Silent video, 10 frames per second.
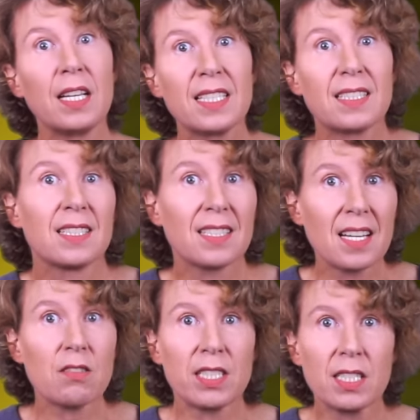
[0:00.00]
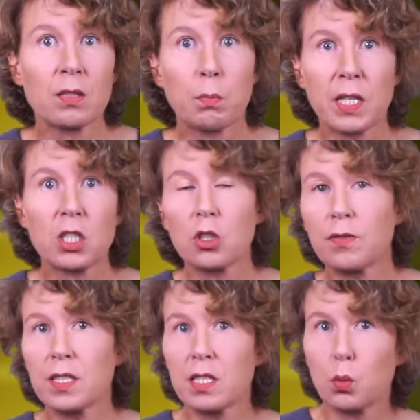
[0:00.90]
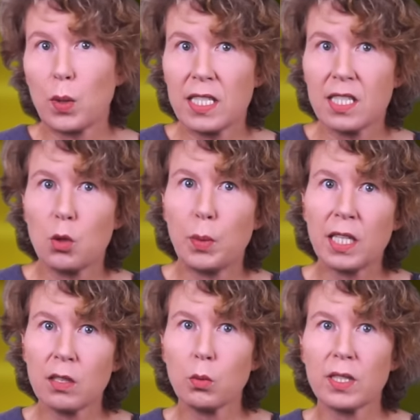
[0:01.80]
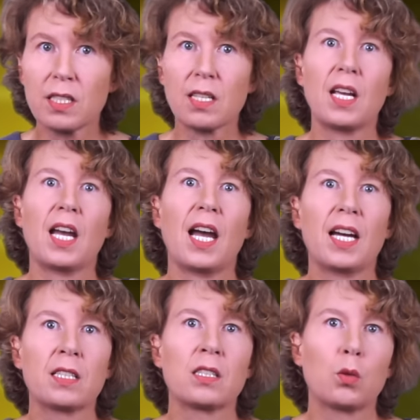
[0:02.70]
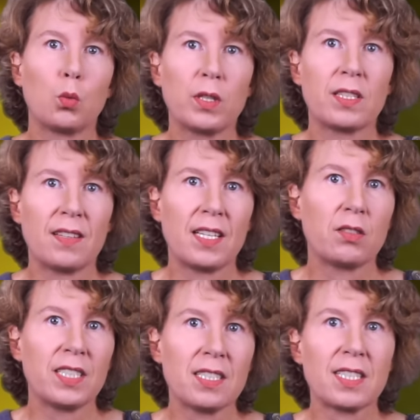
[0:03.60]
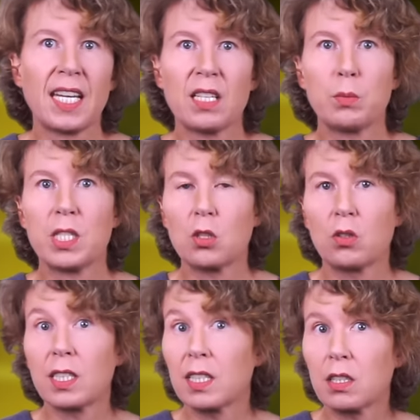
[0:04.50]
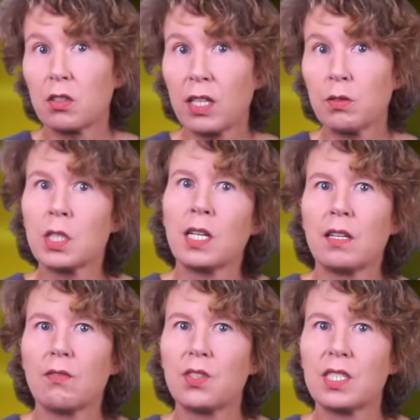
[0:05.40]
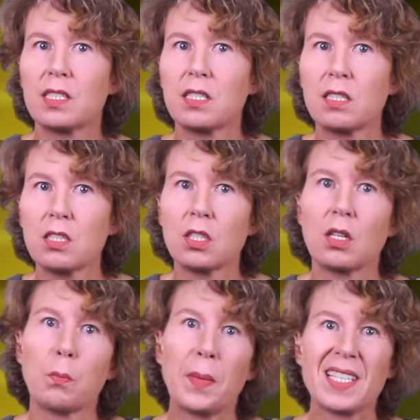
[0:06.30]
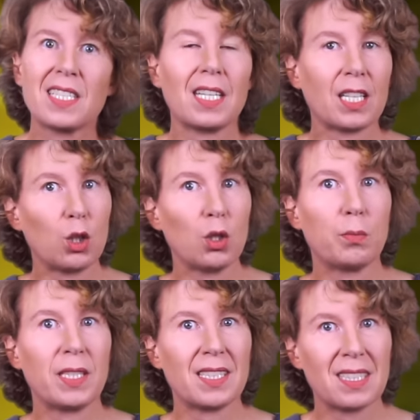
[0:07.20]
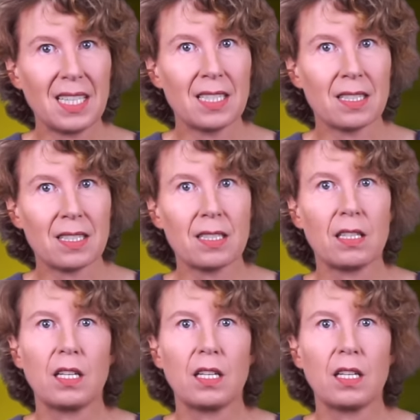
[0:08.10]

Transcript: Since there isn't much of this waste to begin with, and what there is can be stored underground, this decision makes economic sense.